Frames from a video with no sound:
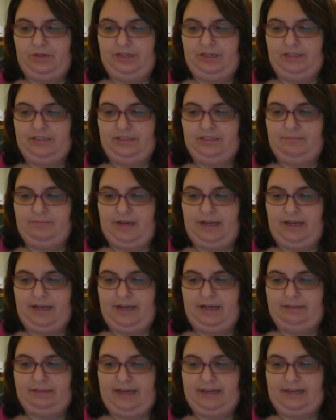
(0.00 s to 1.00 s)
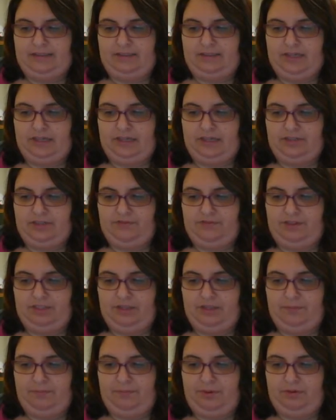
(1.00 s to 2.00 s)
was my last doctor's
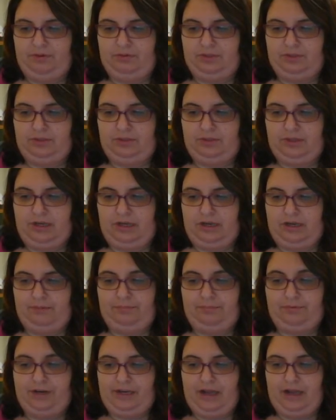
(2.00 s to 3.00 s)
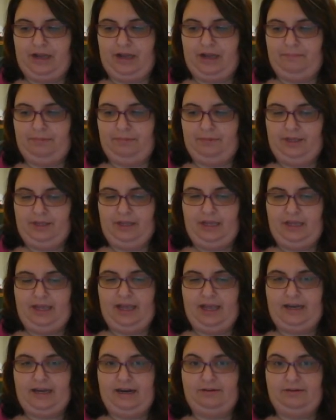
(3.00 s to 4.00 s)
visit pre-op,
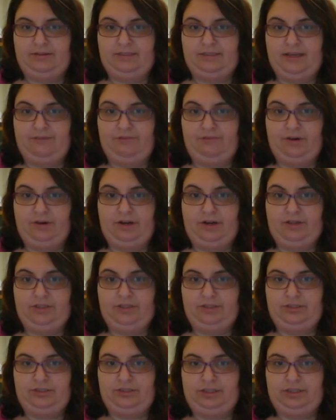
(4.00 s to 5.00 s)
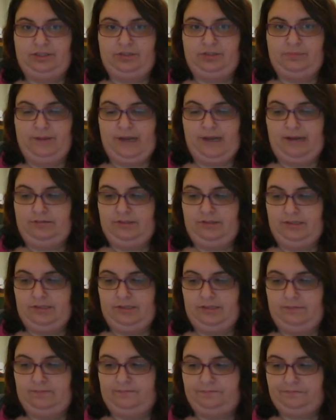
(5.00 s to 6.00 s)
and I was at 422 pounds.
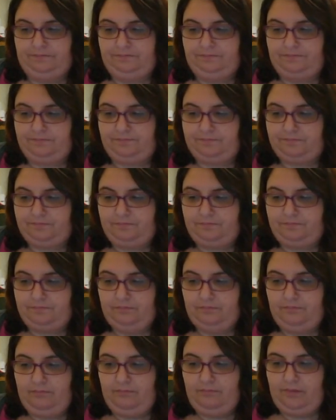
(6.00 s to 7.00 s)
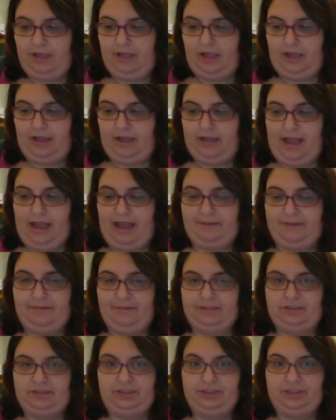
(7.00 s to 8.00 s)
Had
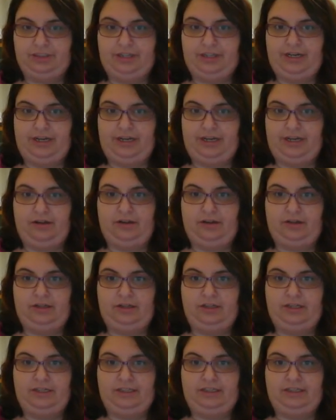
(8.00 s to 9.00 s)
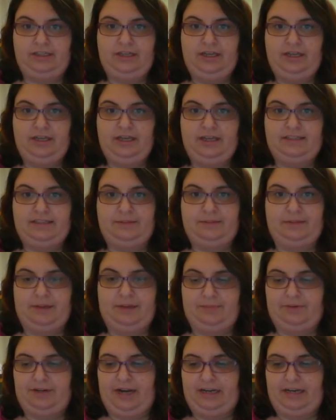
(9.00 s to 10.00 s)
my surgery on
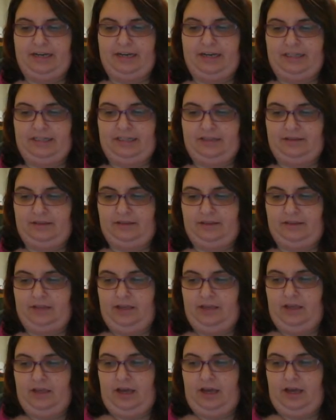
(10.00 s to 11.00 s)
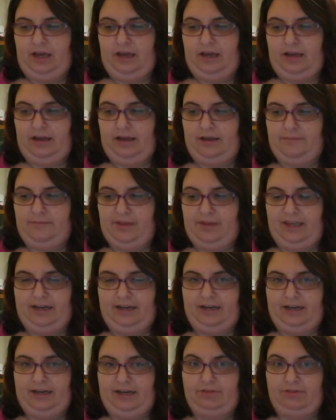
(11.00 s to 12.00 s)
September 19th,
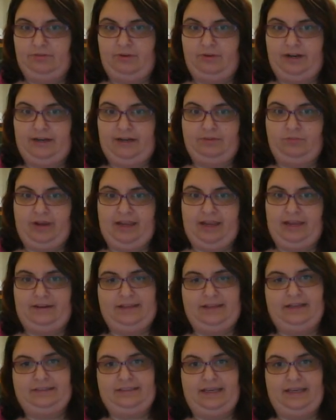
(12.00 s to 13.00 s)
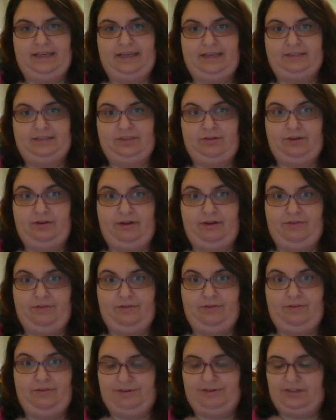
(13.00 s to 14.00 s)
and I don't know what I weighed that day, so I don't have
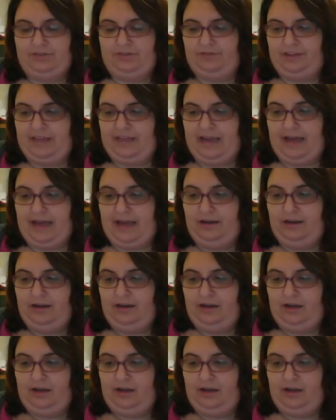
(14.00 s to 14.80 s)
a poundage for that.